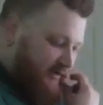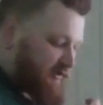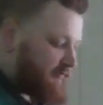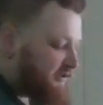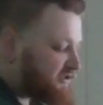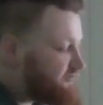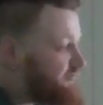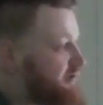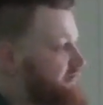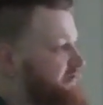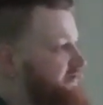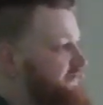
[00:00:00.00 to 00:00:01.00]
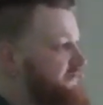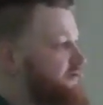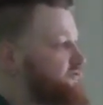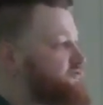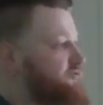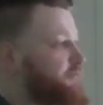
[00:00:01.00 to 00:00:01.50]
The mystery
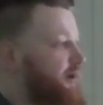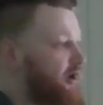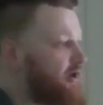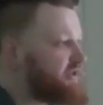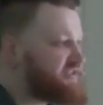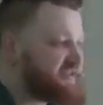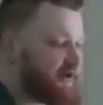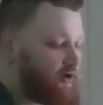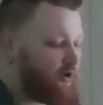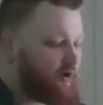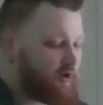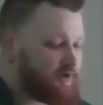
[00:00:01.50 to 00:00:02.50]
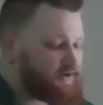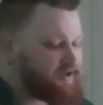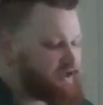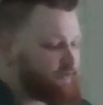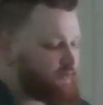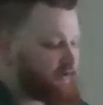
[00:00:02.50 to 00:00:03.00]
revealed to Paul is that all are
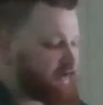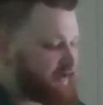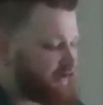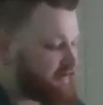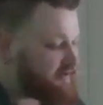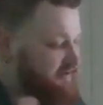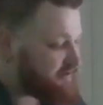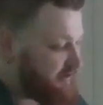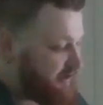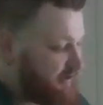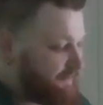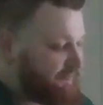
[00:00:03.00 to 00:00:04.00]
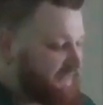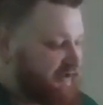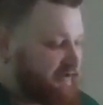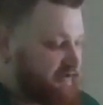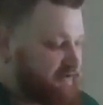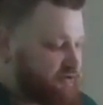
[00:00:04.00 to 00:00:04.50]
equal heirs
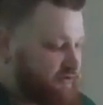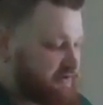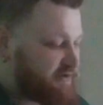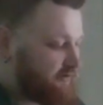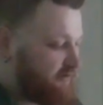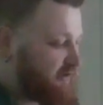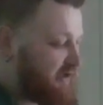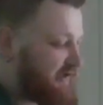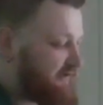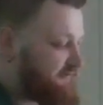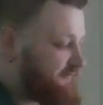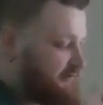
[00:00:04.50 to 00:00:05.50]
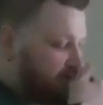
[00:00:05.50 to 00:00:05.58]
to eternal life,